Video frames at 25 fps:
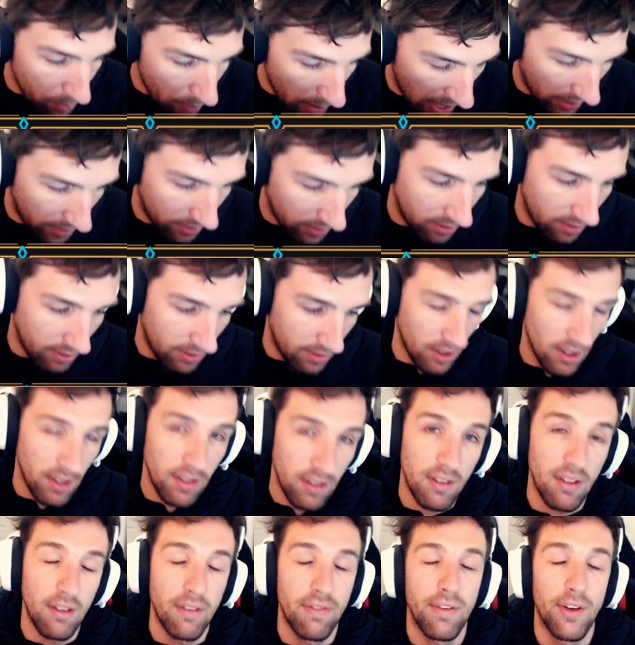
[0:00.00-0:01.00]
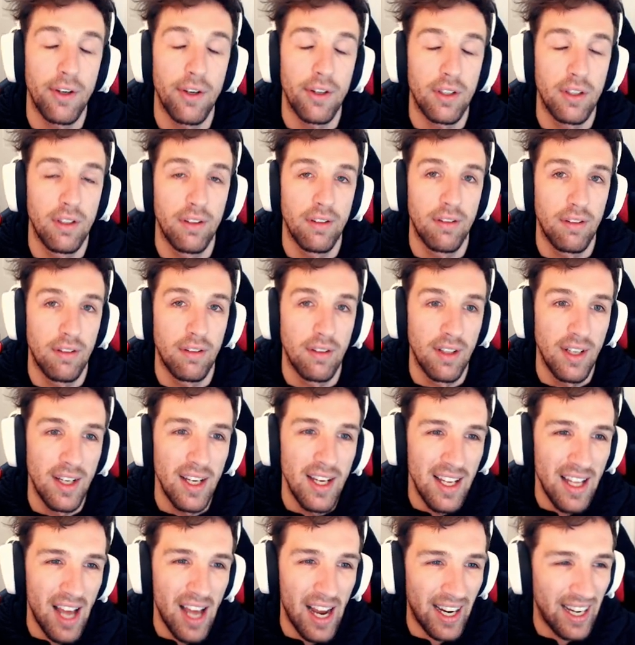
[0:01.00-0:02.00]
best to focus.
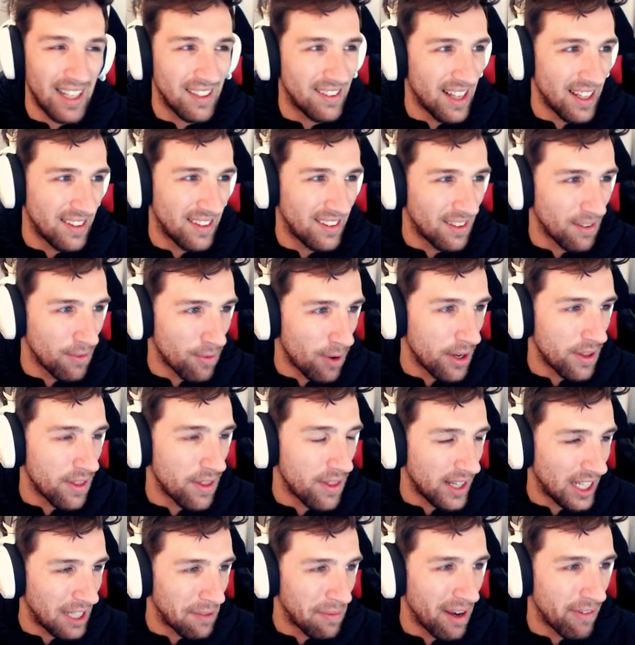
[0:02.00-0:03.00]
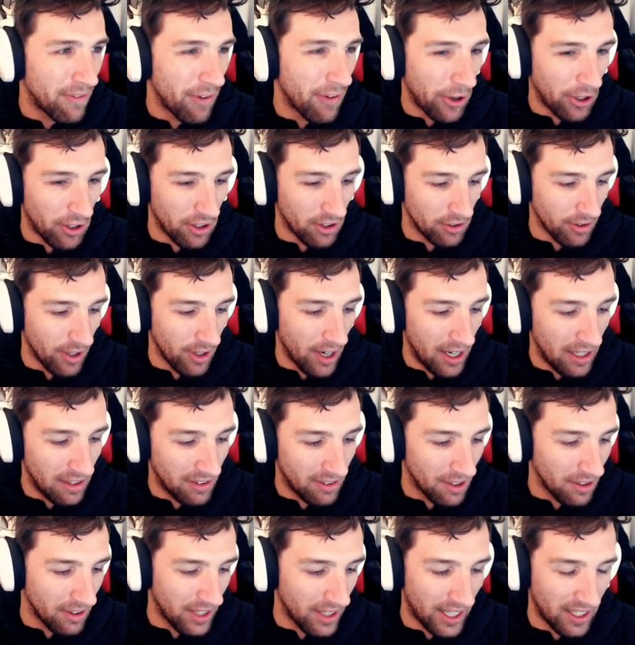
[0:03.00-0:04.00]
I guess that's the one thing about focus, right?
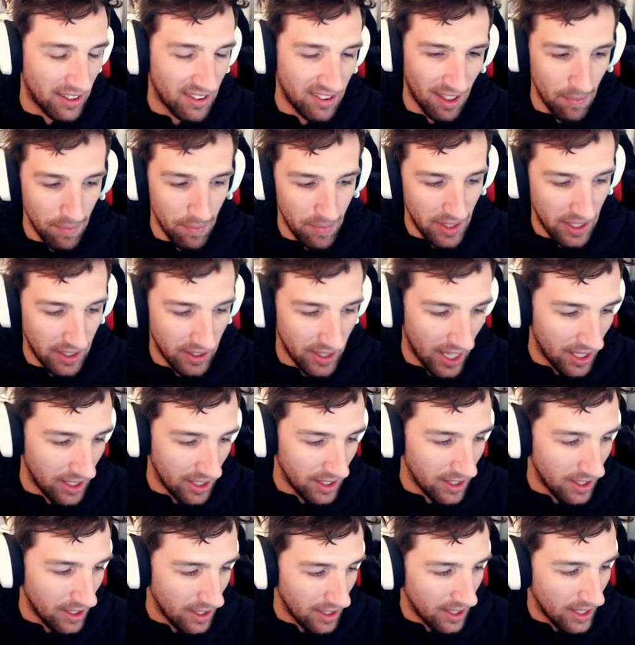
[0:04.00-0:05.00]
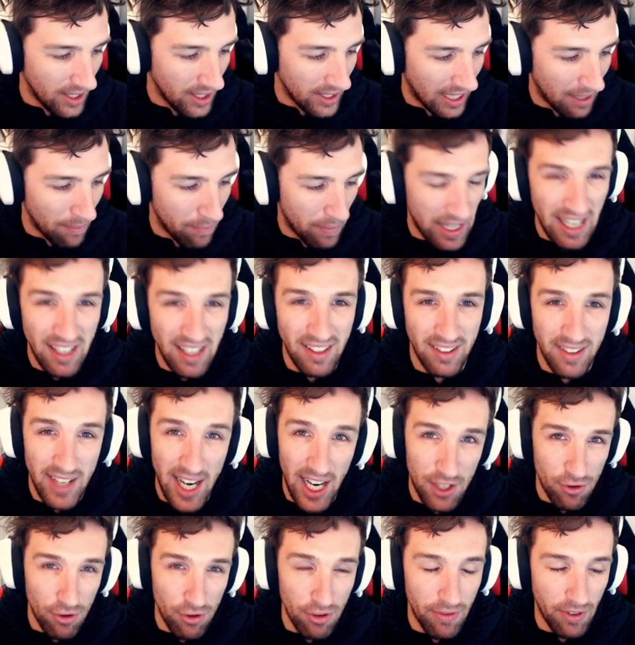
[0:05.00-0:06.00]
It's not like something that can be as
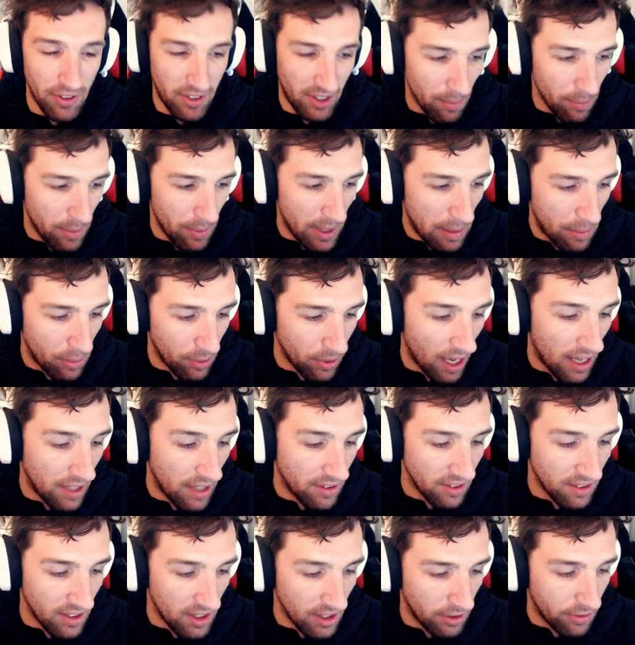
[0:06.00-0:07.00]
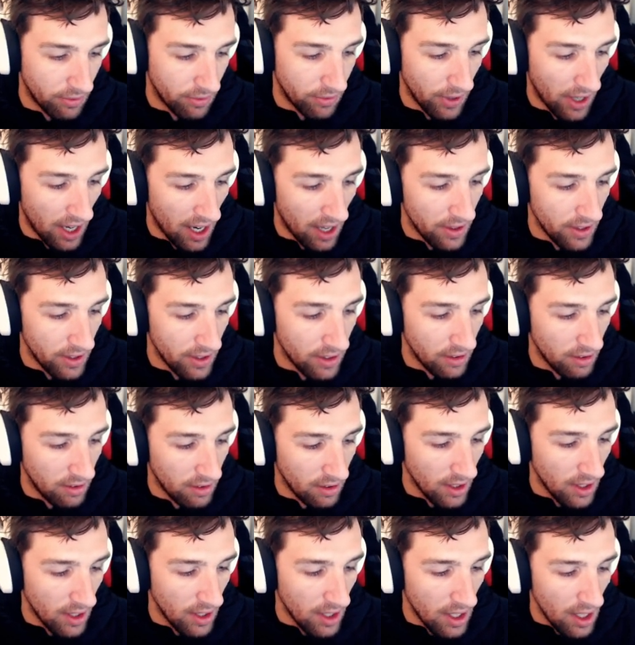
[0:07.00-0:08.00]
natural for some people as it is for
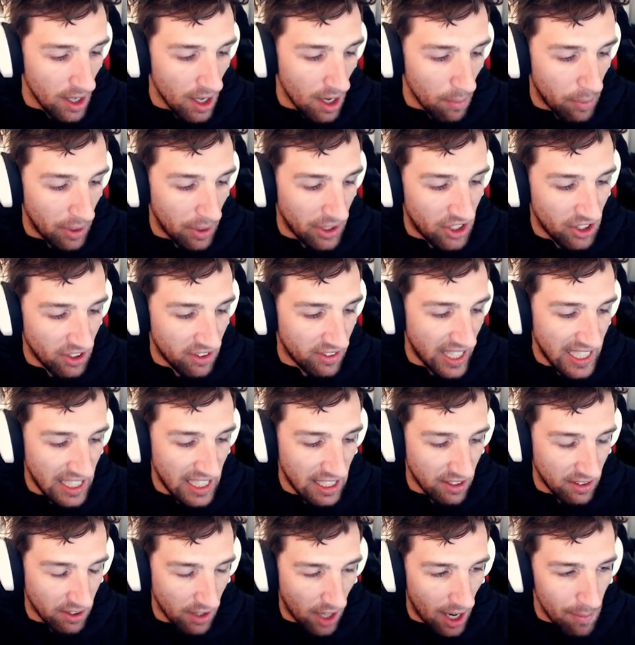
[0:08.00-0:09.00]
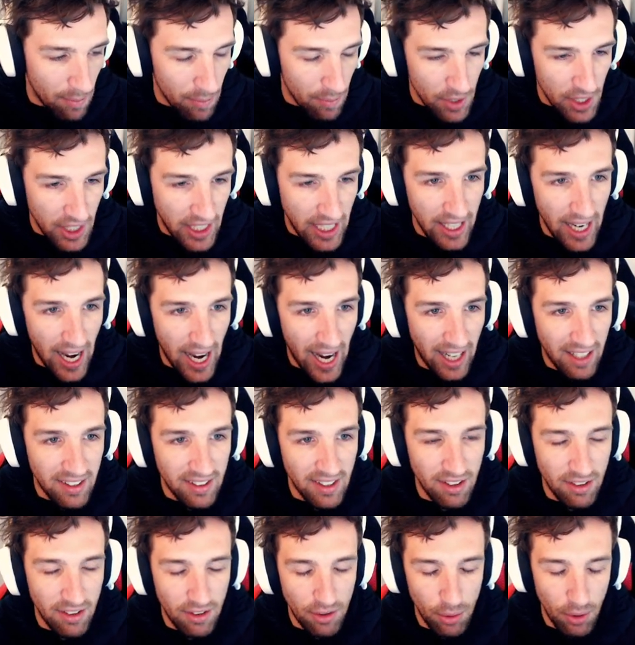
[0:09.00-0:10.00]
others. But just take your time. You get
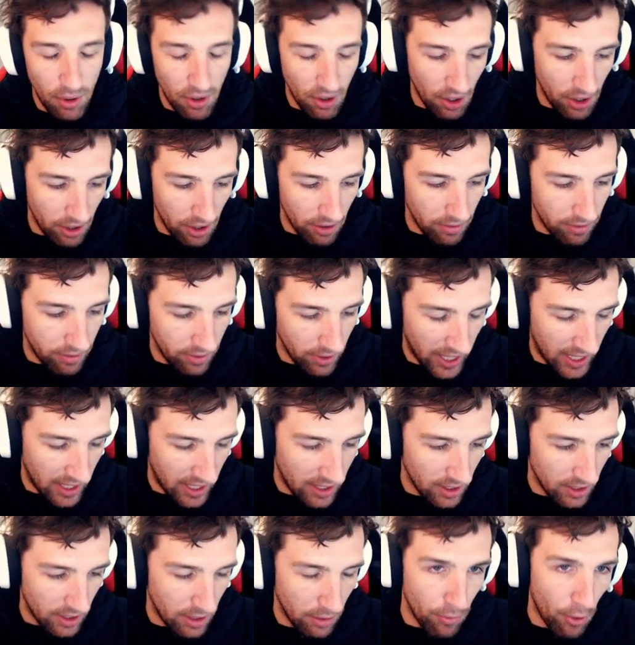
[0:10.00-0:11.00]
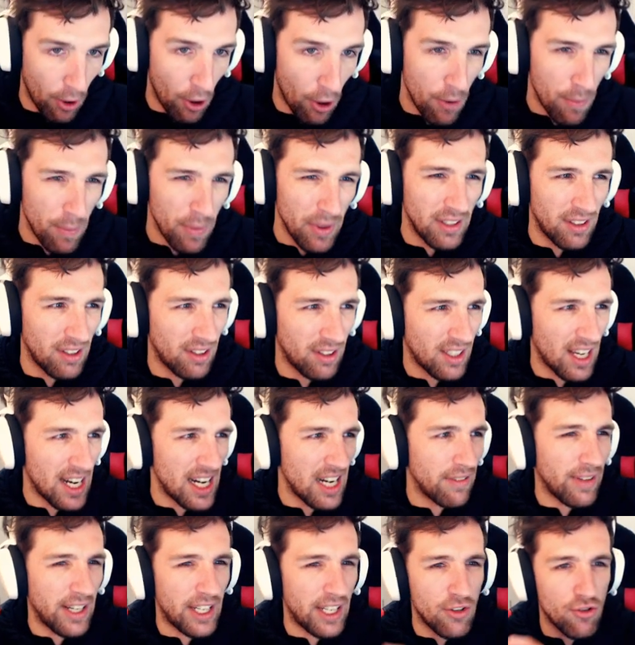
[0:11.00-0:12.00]
access to a lot of like the rope. This is
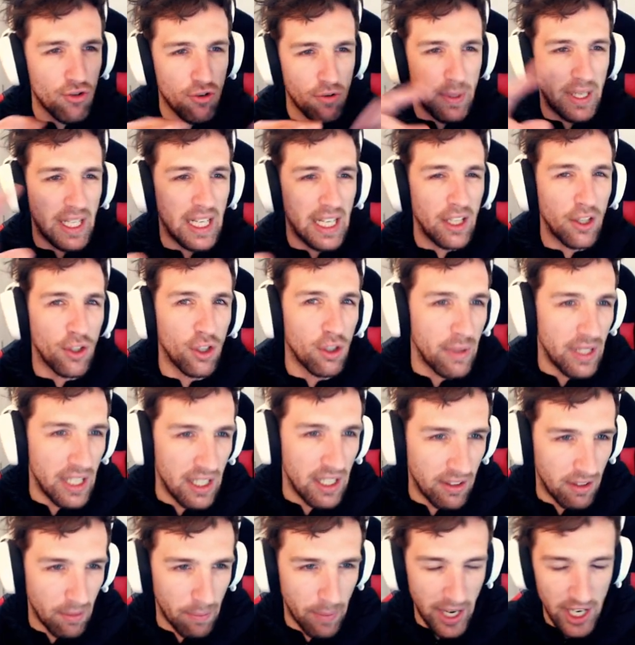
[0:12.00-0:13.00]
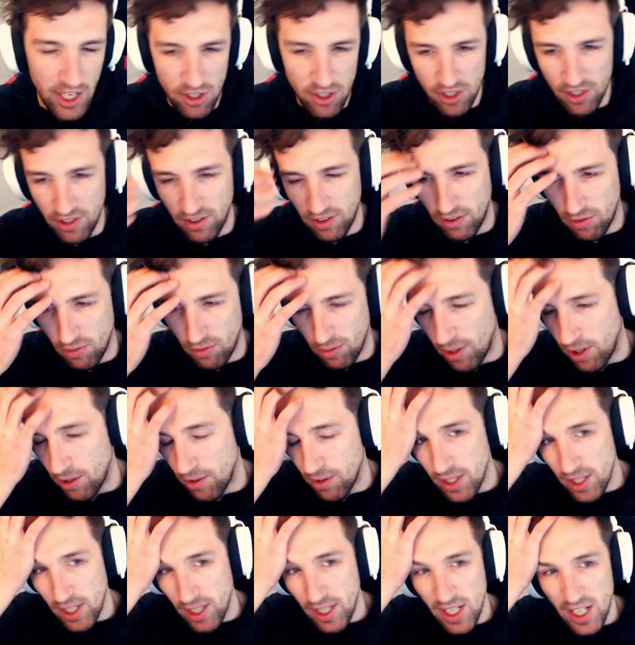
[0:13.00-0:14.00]
kind of like dripping a little bit into patience as
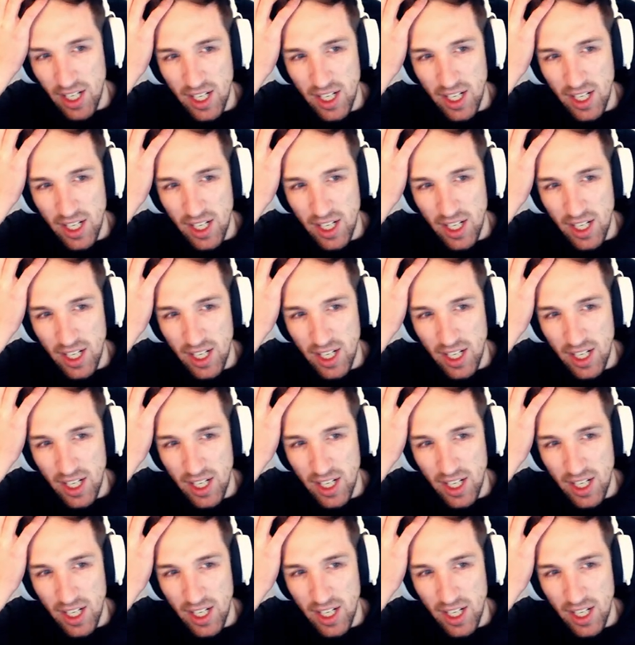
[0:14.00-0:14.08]
well.